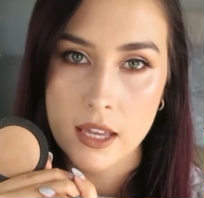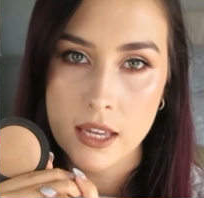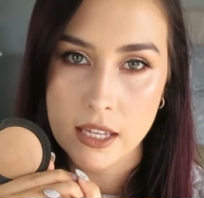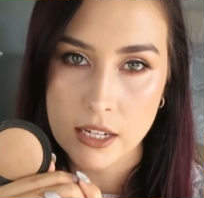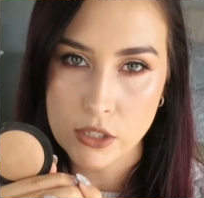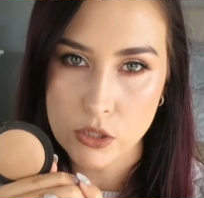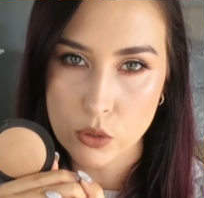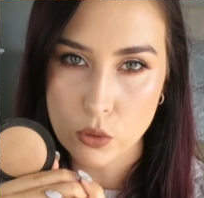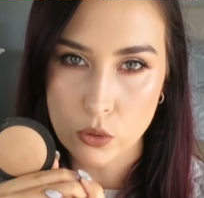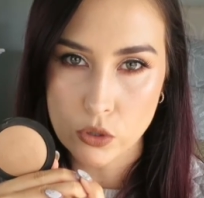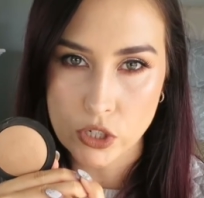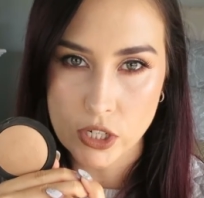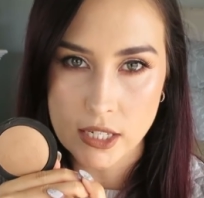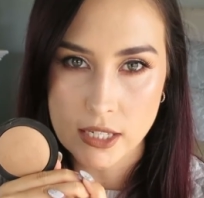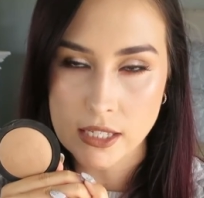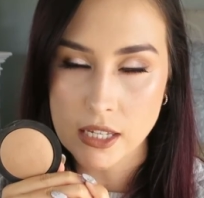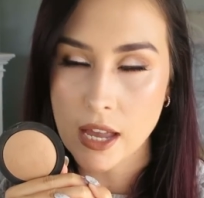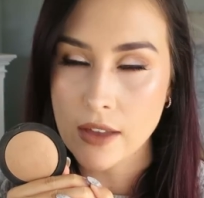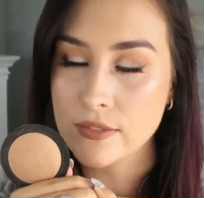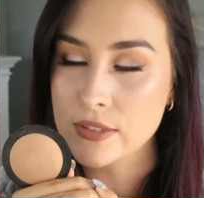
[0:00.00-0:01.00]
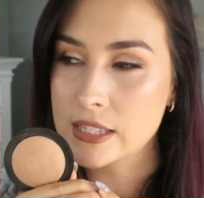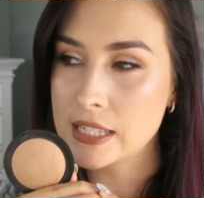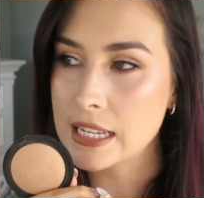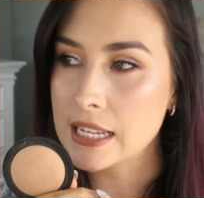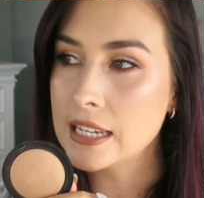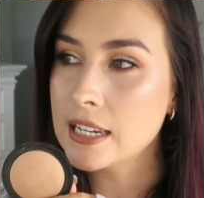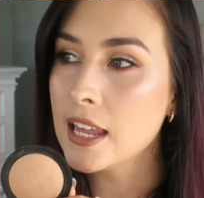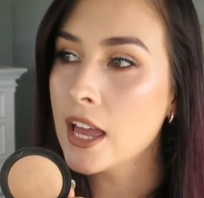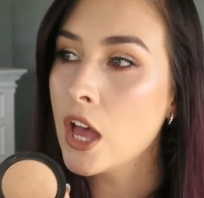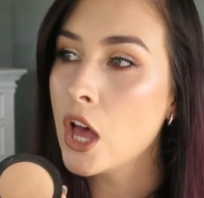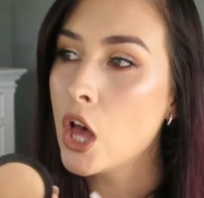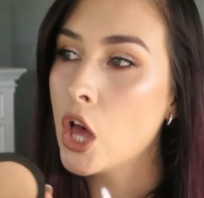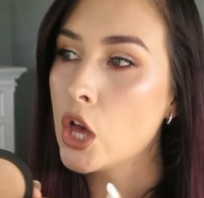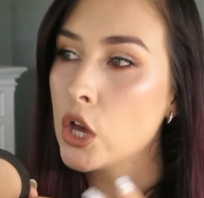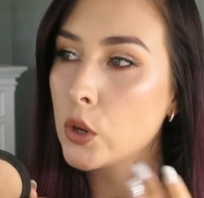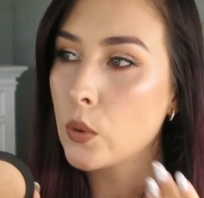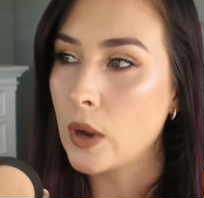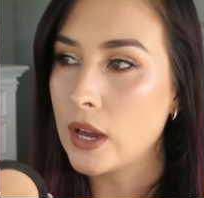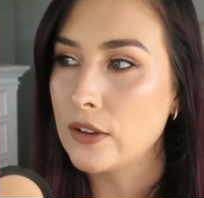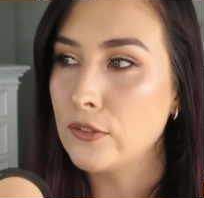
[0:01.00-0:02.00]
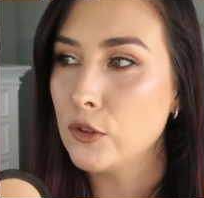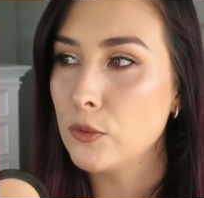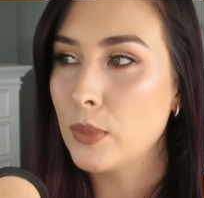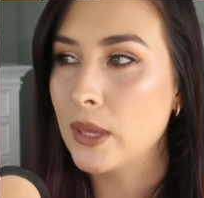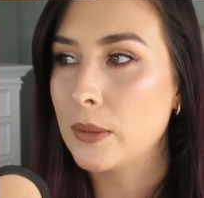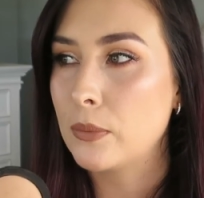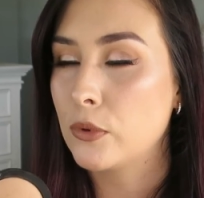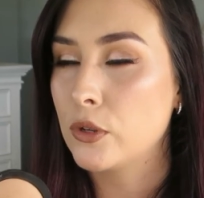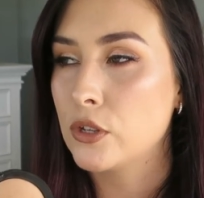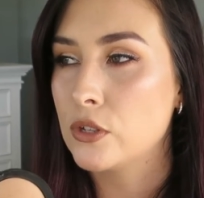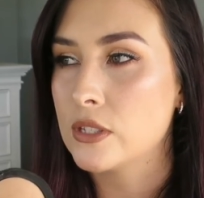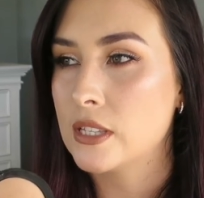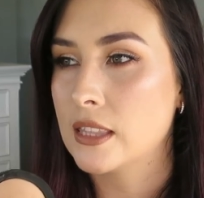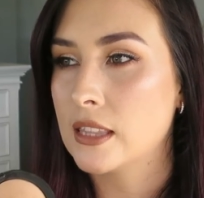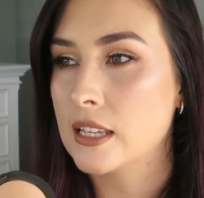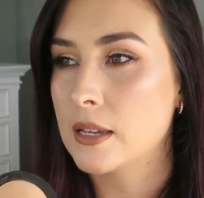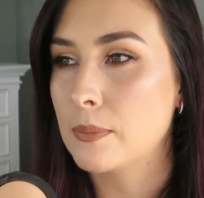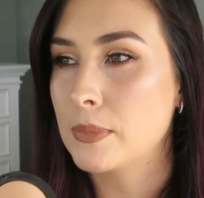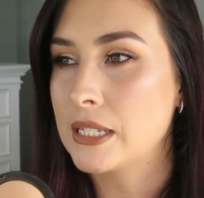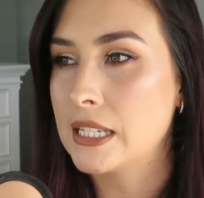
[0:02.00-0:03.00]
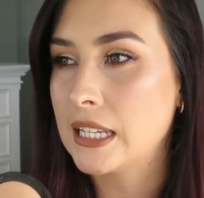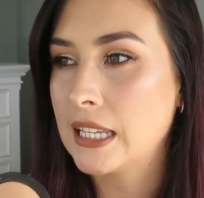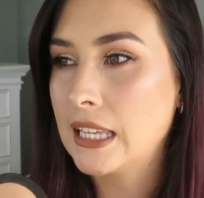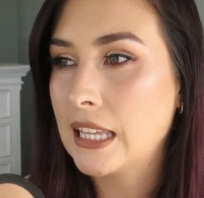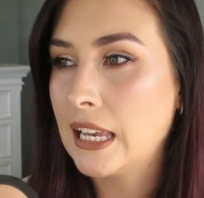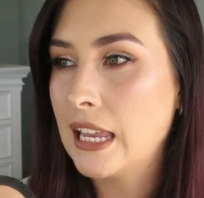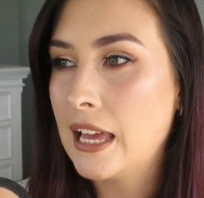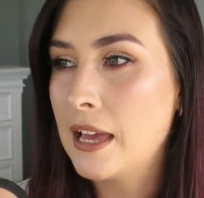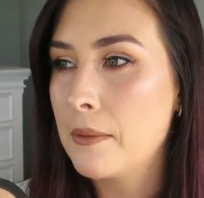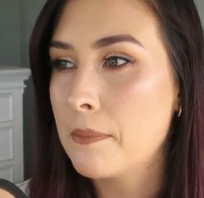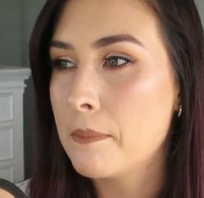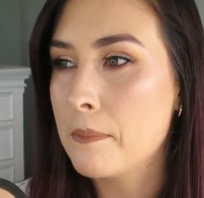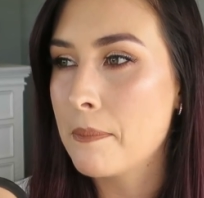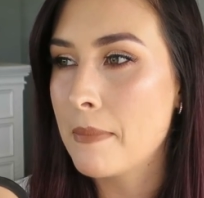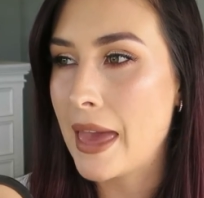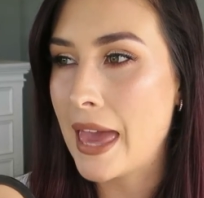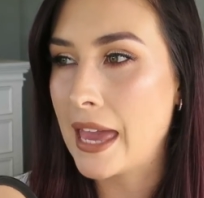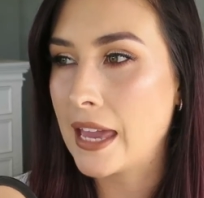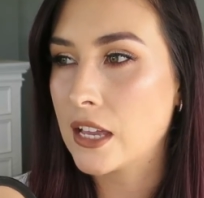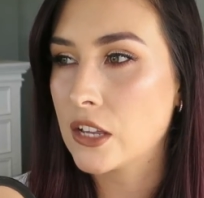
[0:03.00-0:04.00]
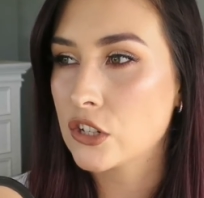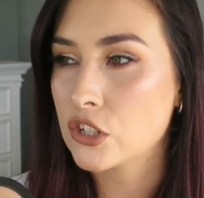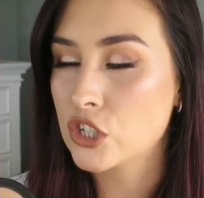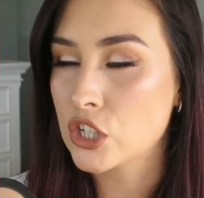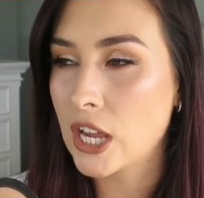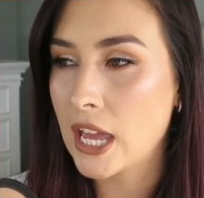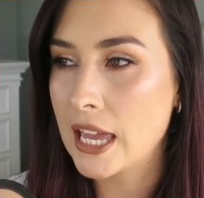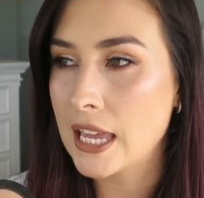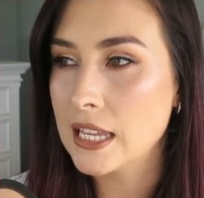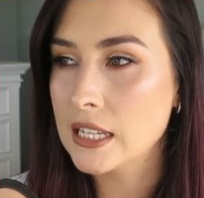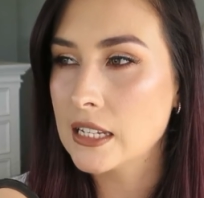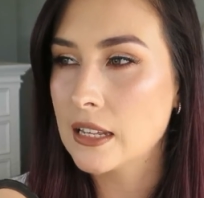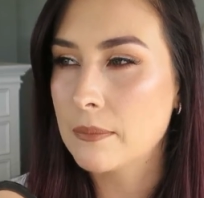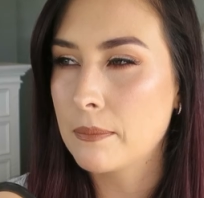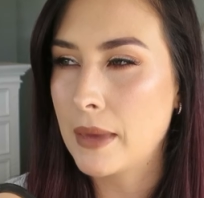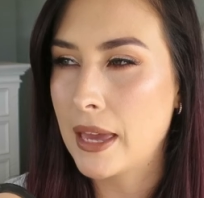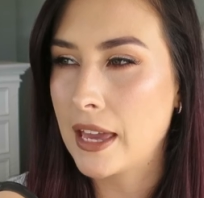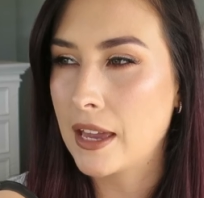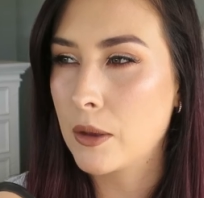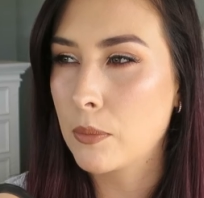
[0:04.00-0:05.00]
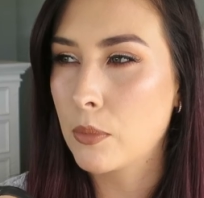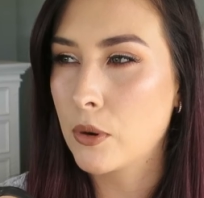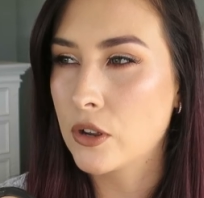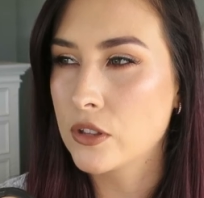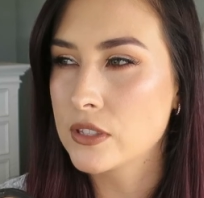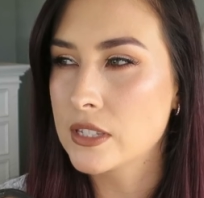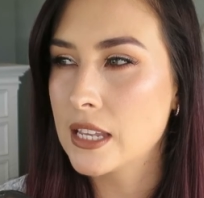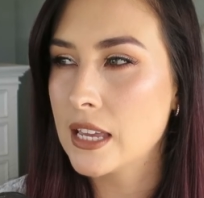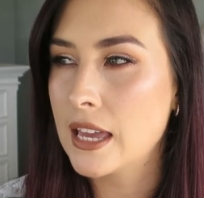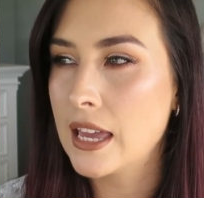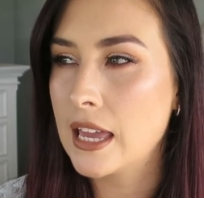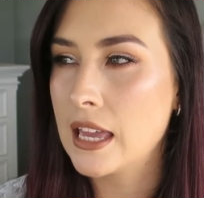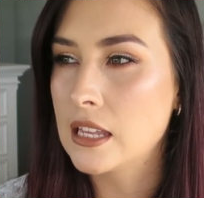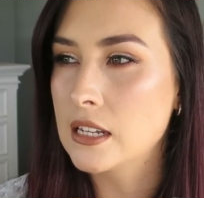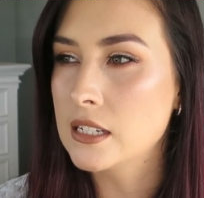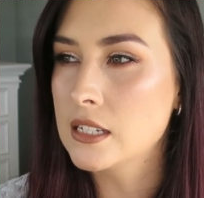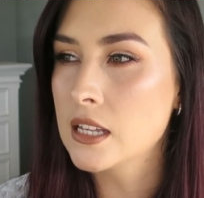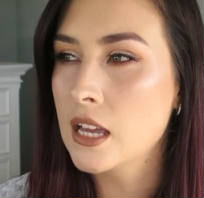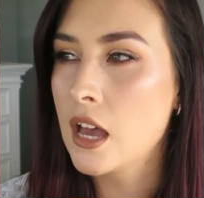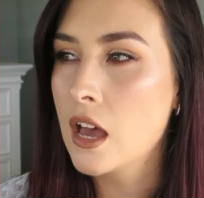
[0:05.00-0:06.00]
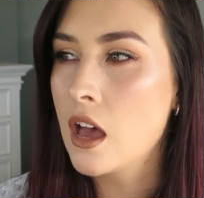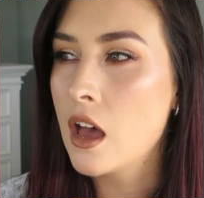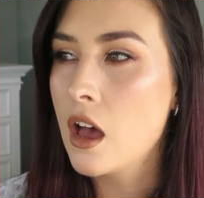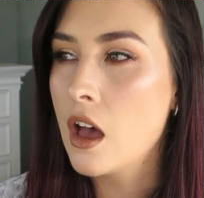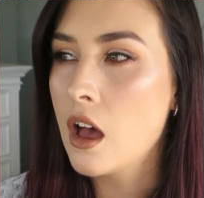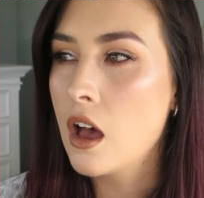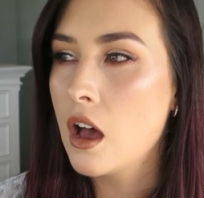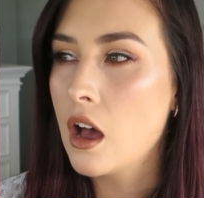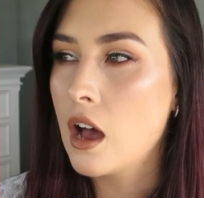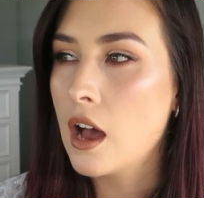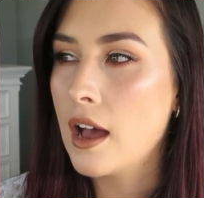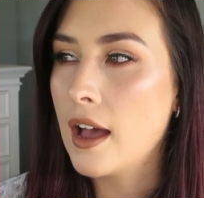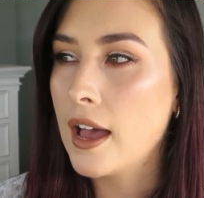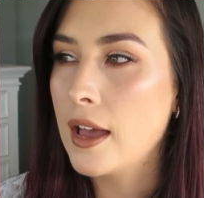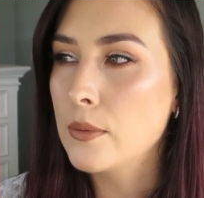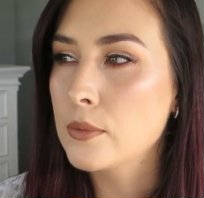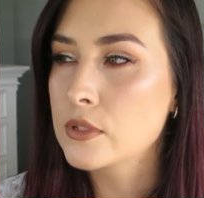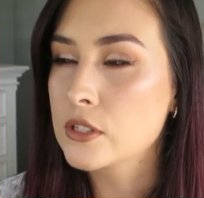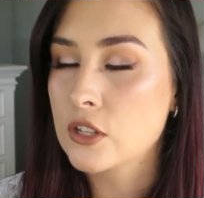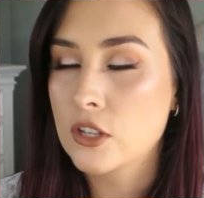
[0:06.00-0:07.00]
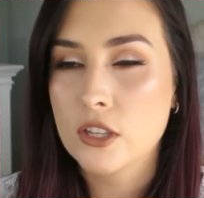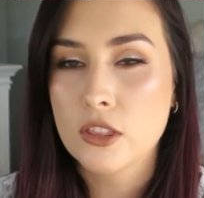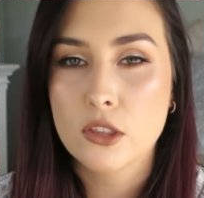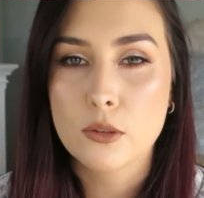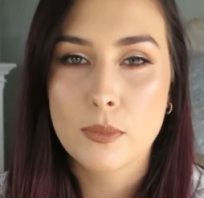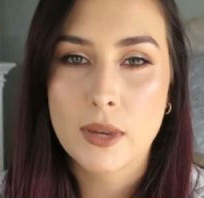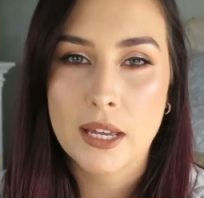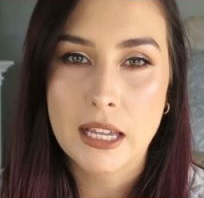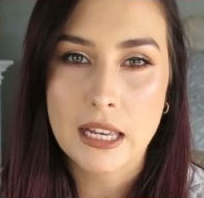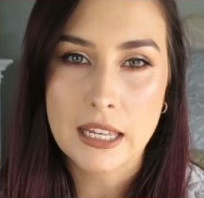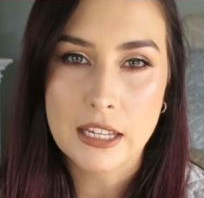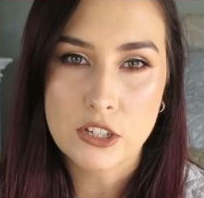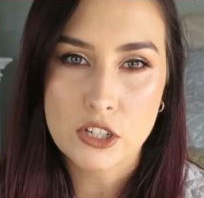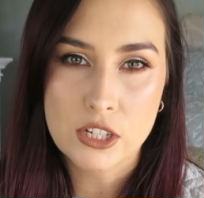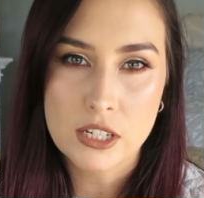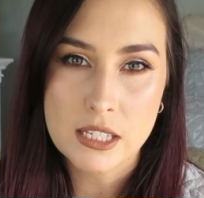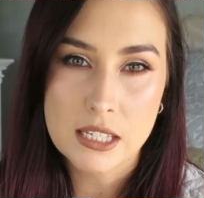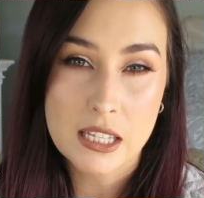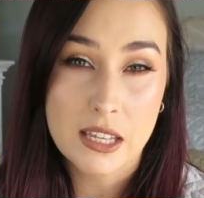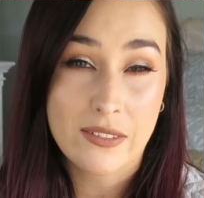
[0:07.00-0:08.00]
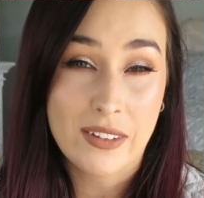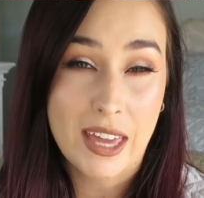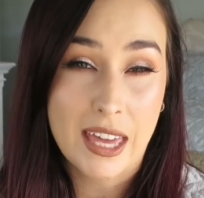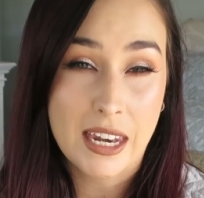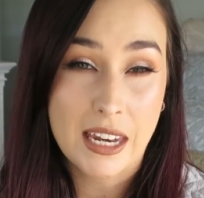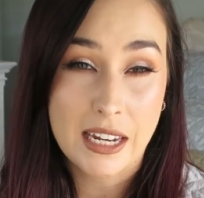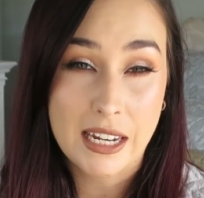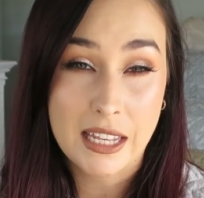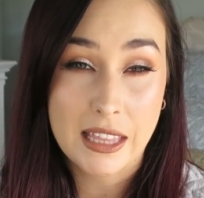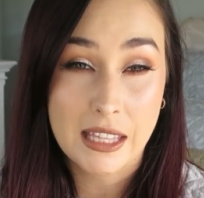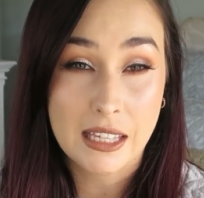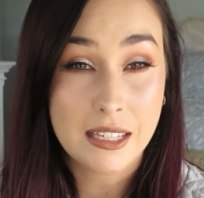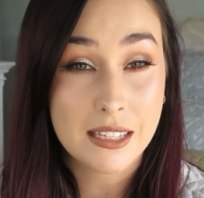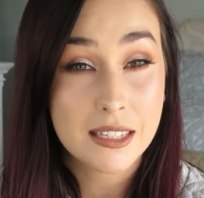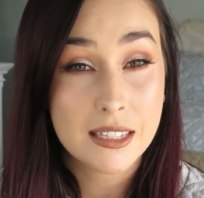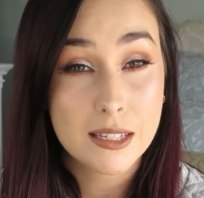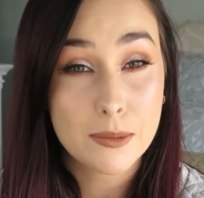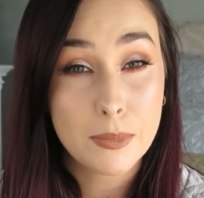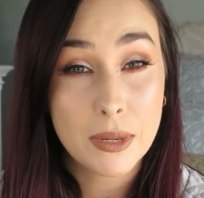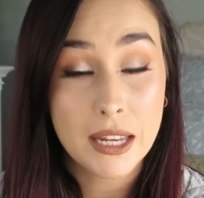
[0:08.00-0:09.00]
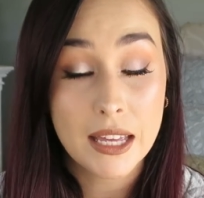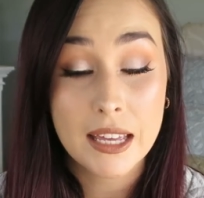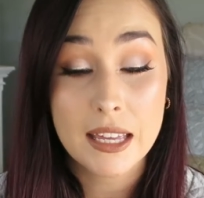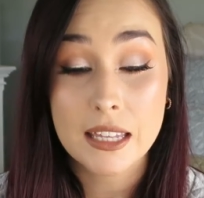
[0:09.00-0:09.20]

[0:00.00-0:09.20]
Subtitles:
It is gorgeous. I've seen quite a few people using a particular MAC shade, a MAC bronzer, and I was looking through my collection to see if I had anything similar.